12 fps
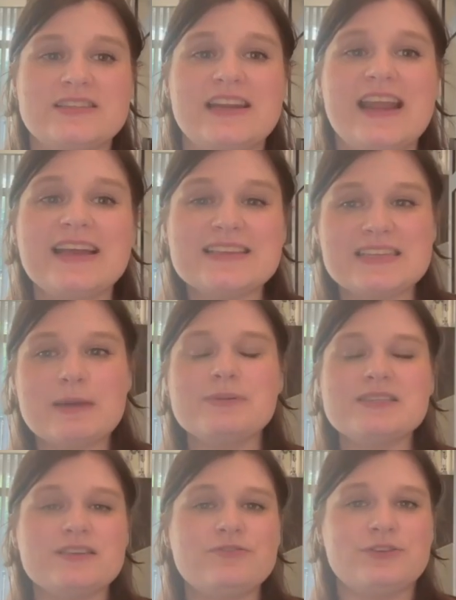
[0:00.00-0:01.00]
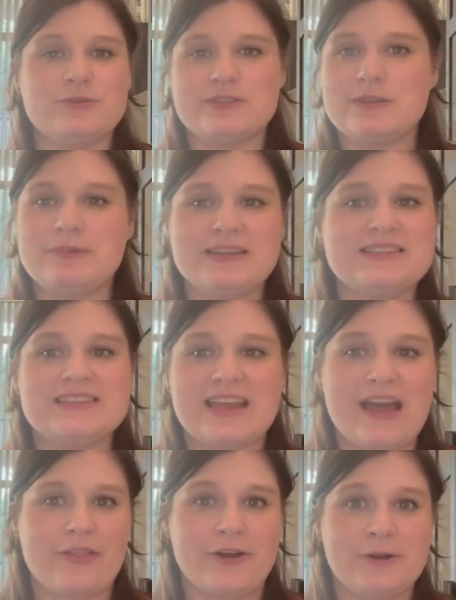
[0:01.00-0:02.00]
next step is to fuse the beads
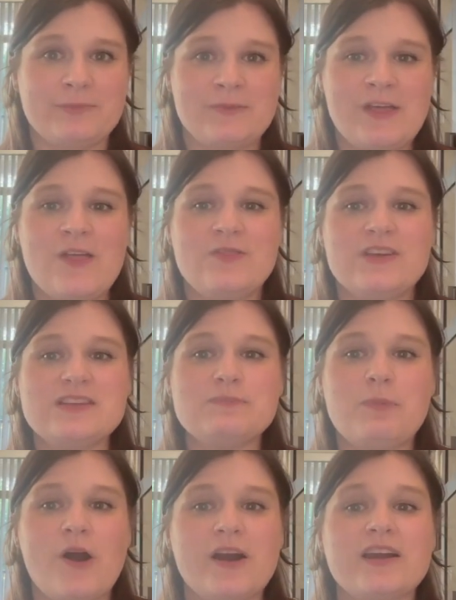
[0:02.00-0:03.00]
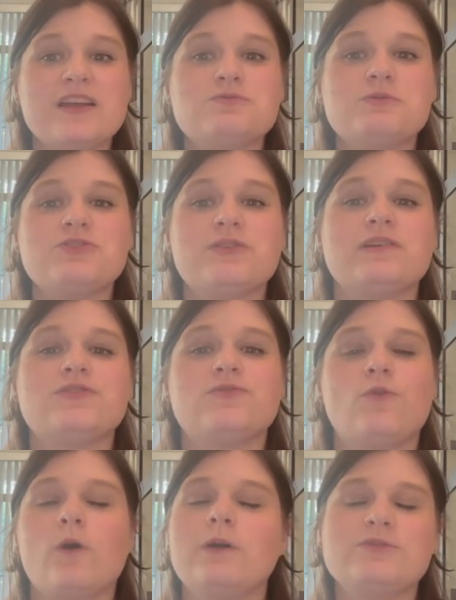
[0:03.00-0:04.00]
together. This part is what
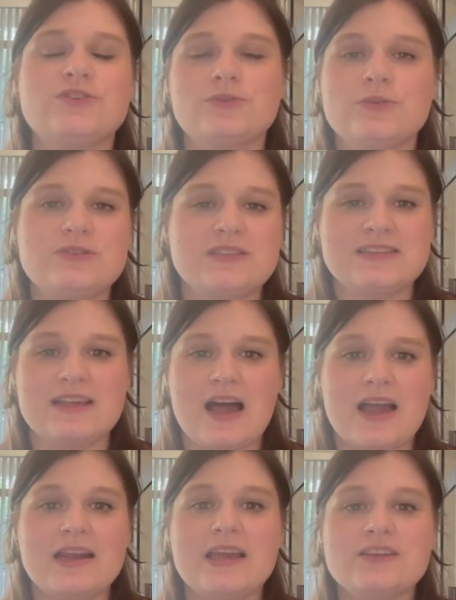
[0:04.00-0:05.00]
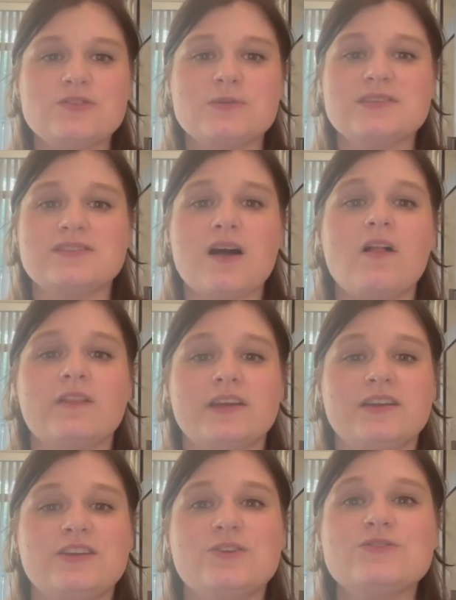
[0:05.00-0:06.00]
transforms your loose design into a
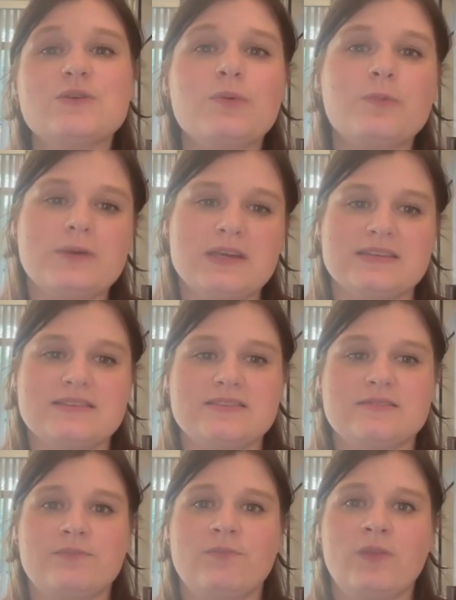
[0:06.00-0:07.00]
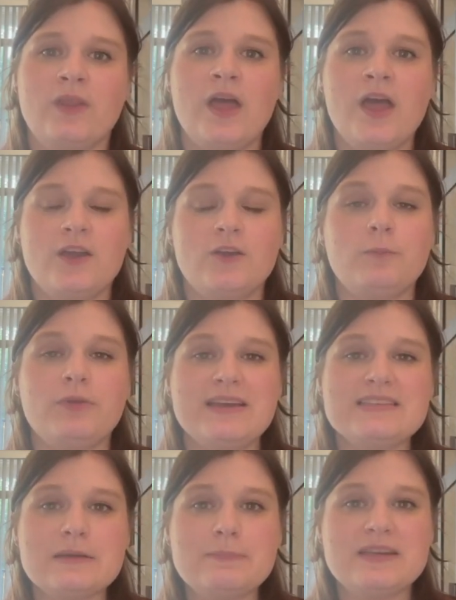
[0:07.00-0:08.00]
solid, usable piece. You'll
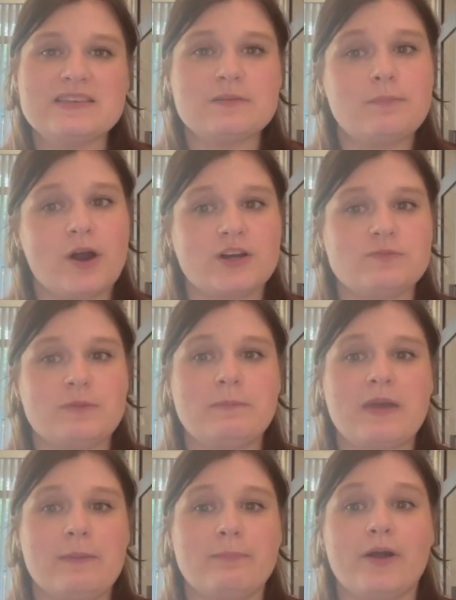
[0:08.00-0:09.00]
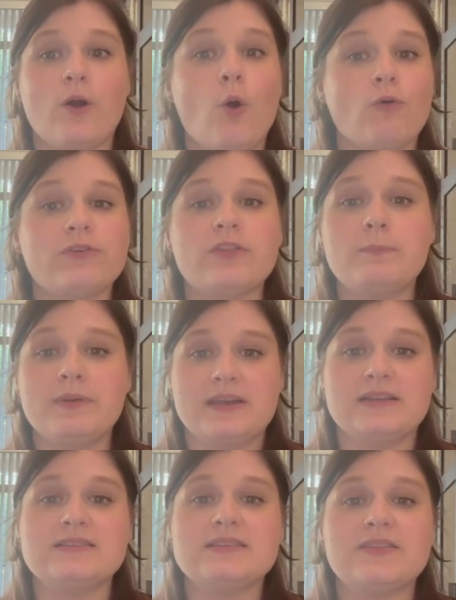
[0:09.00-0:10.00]
place a piece of parchment paper over the
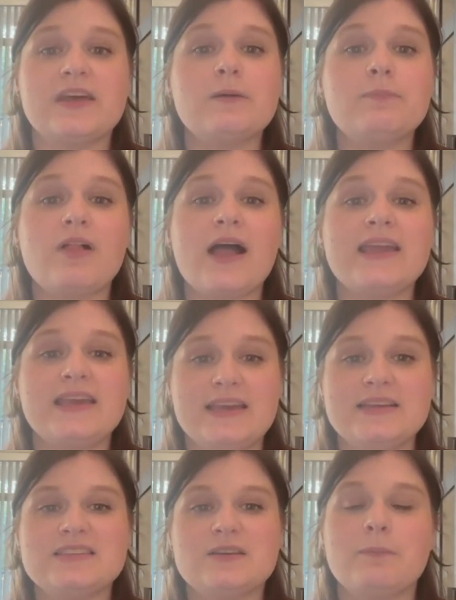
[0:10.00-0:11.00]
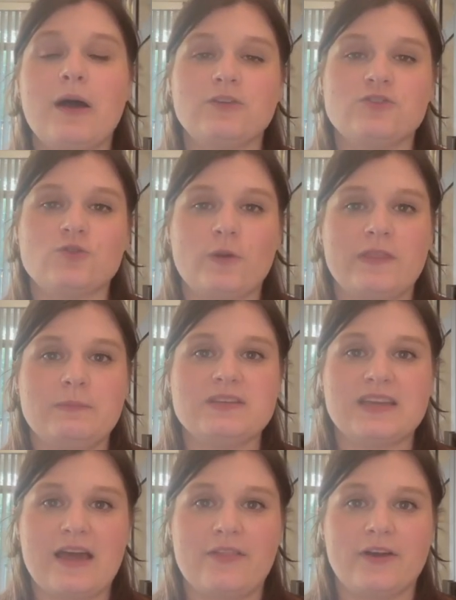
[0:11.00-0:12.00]
beads, then apply heat to melt and join them
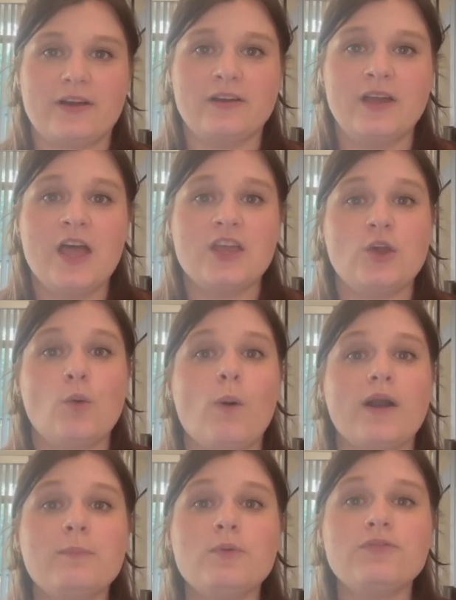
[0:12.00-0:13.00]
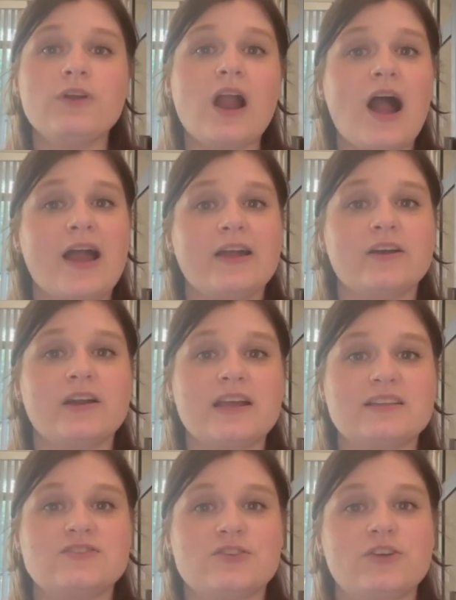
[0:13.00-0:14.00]
together. You'll want to move your iron
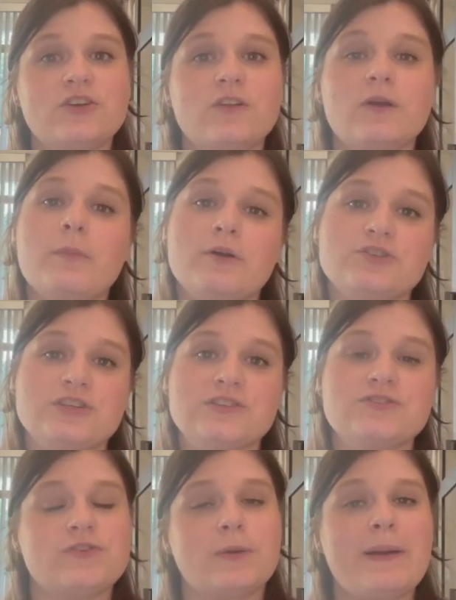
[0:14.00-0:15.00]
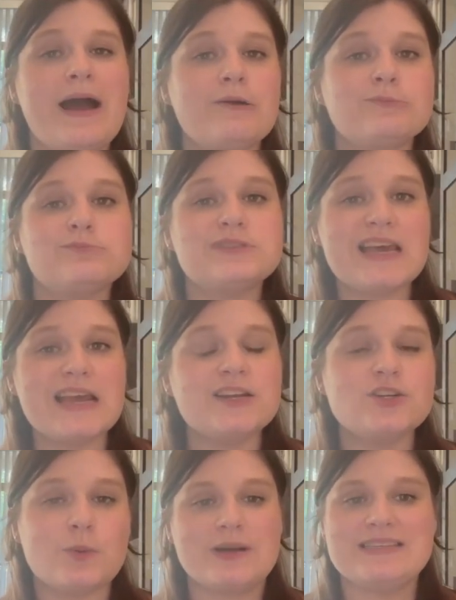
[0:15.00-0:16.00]
in circular motions for about 10 to
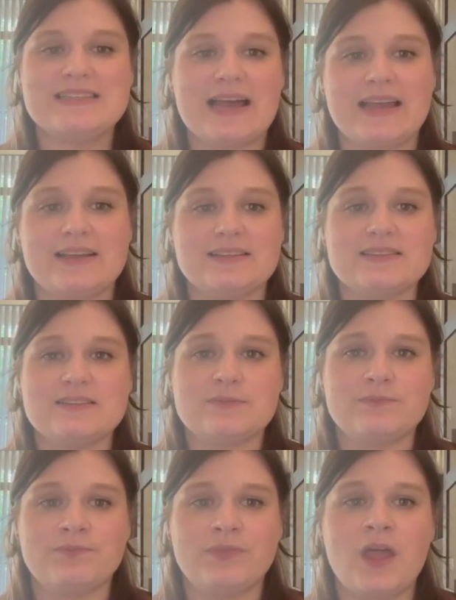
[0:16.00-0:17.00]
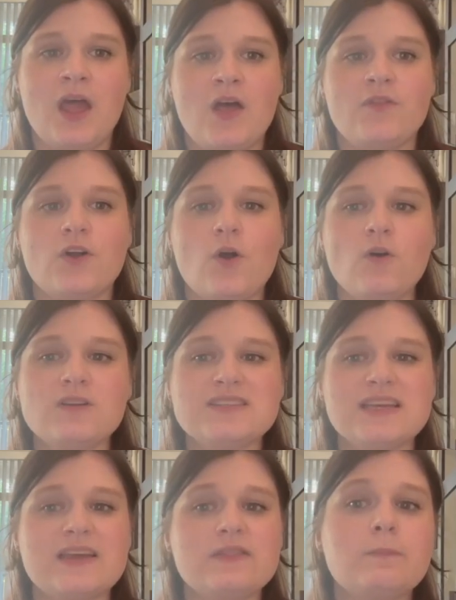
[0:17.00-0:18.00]
20 seconds. The goal is
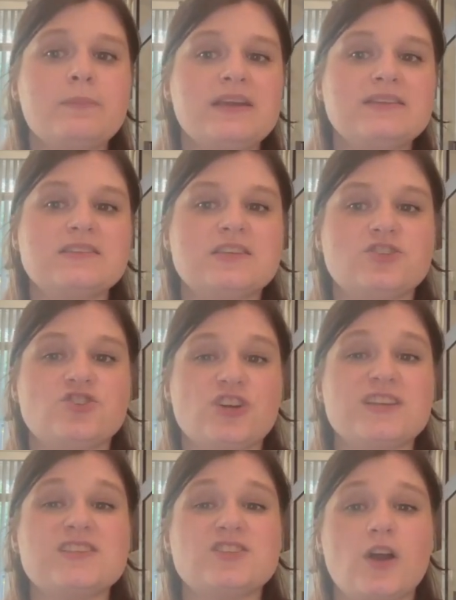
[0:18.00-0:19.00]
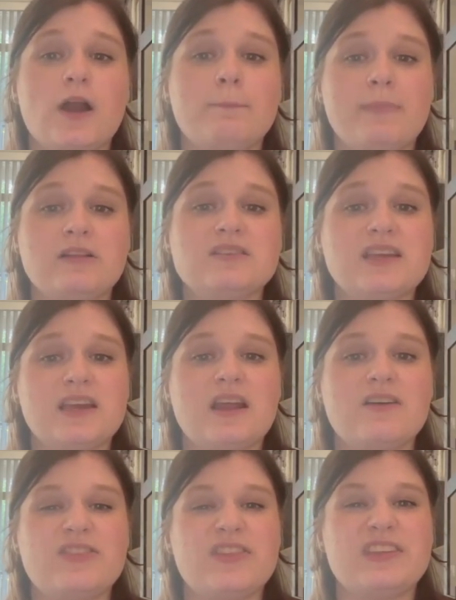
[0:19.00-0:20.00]
to get the beads to just start melting
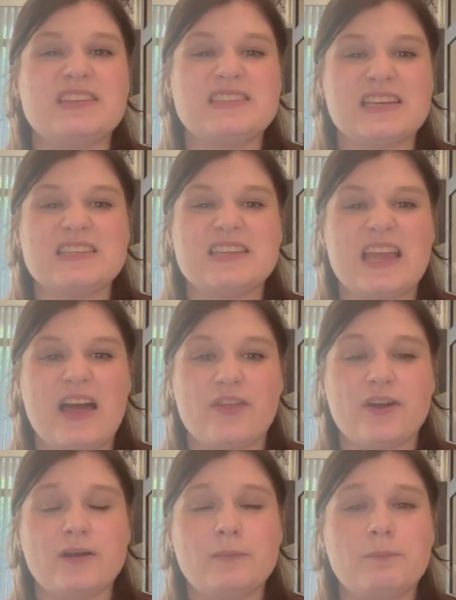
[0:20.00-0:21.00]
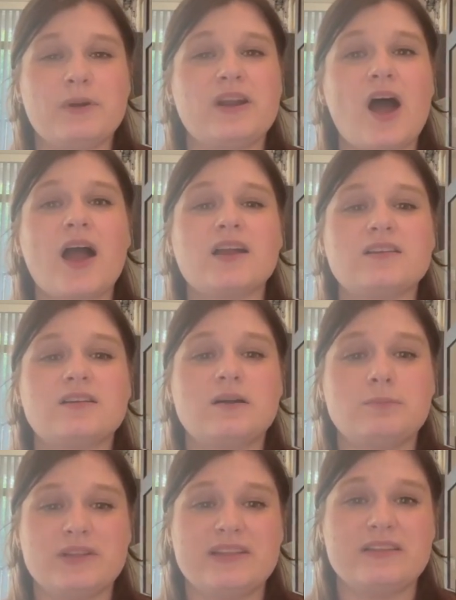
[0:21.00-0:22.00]
enough that they stick together, but not
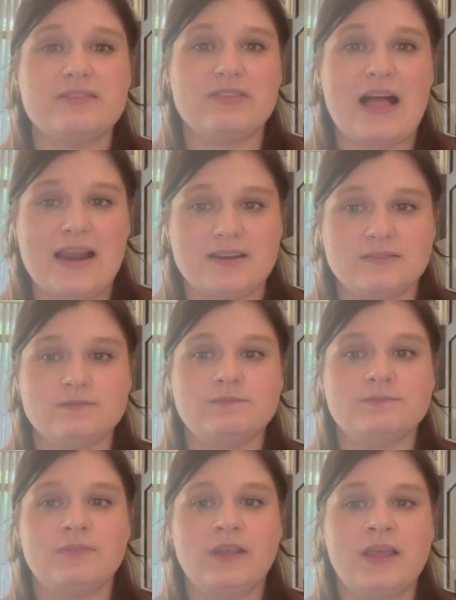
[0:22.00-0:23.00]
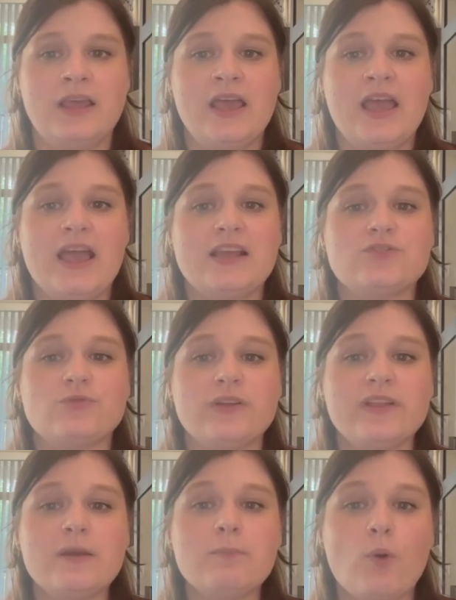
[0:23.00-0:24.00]
completely flatten. It is
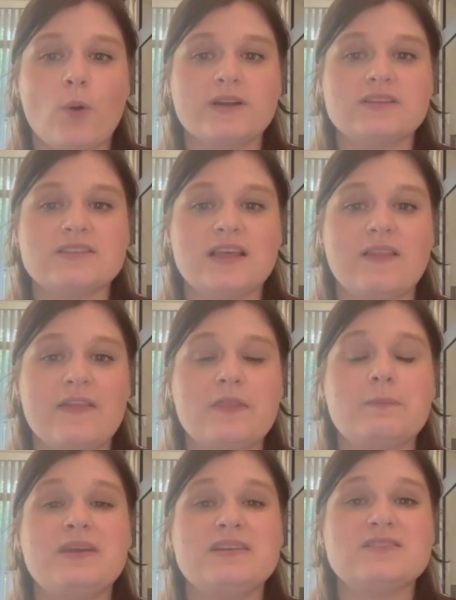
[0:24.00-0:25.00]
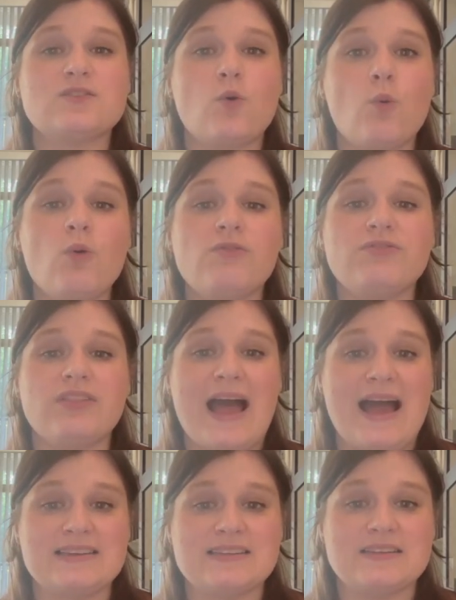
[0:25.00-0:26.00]
really important to let the piece cool
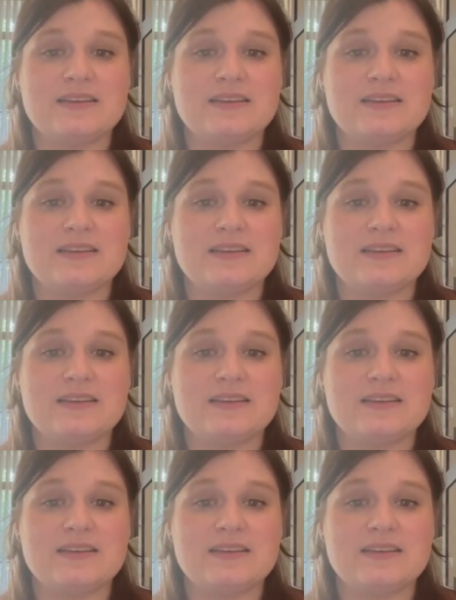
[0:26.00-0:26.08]
flat